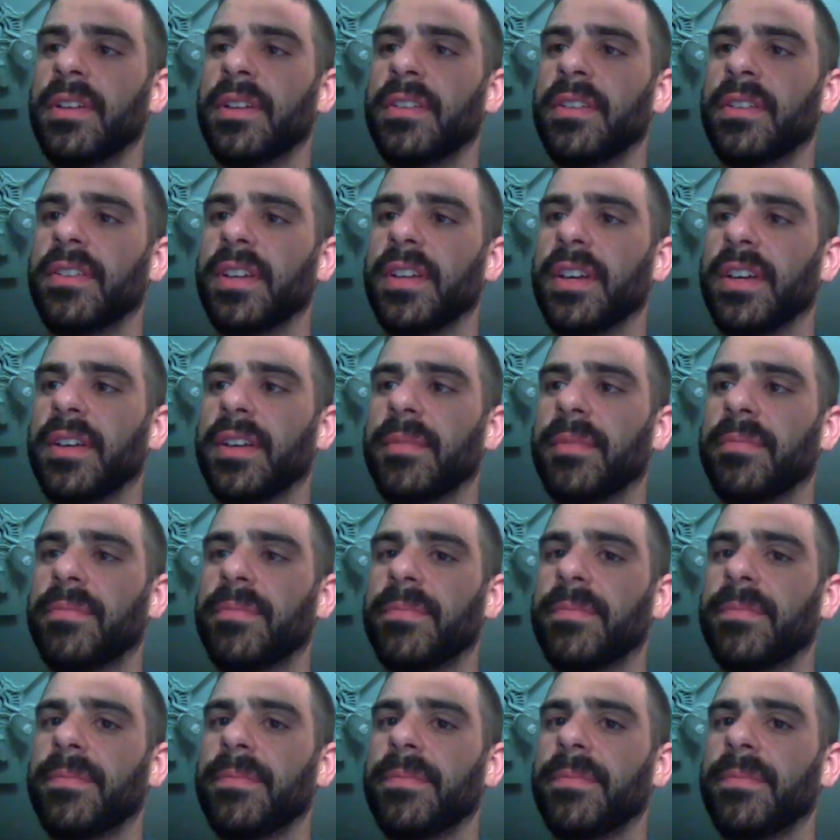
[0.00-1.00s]
to
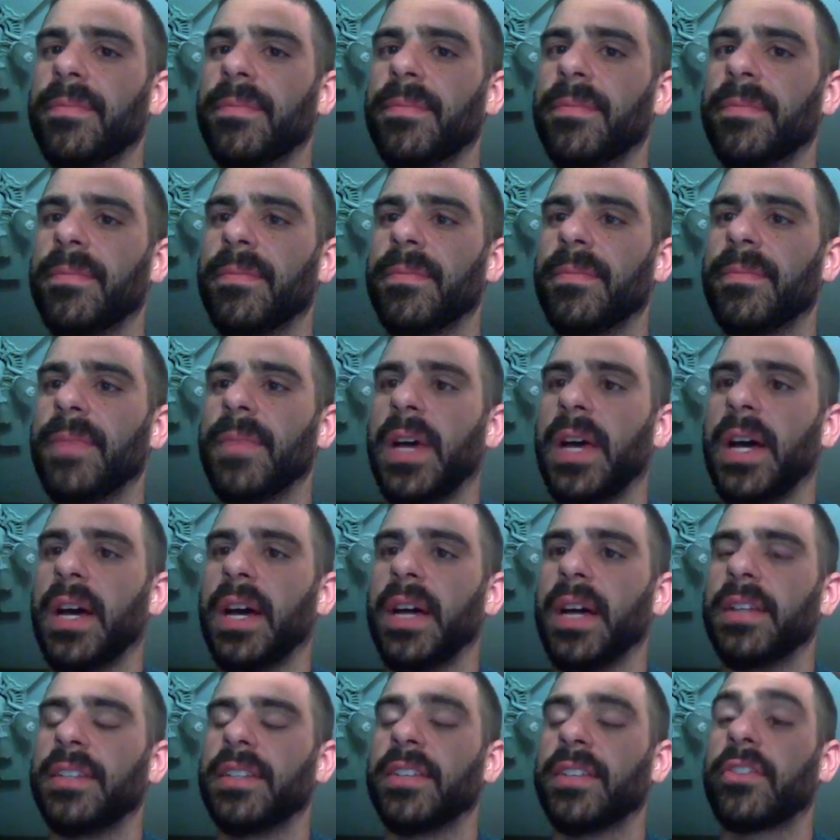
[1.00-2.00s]

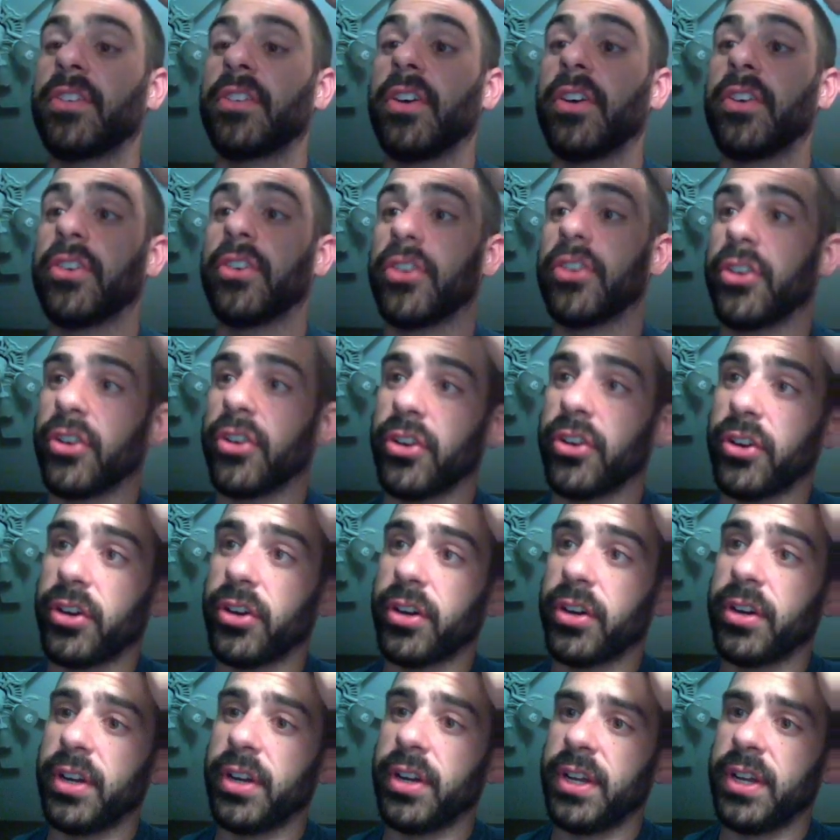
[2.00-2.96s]
discard to her.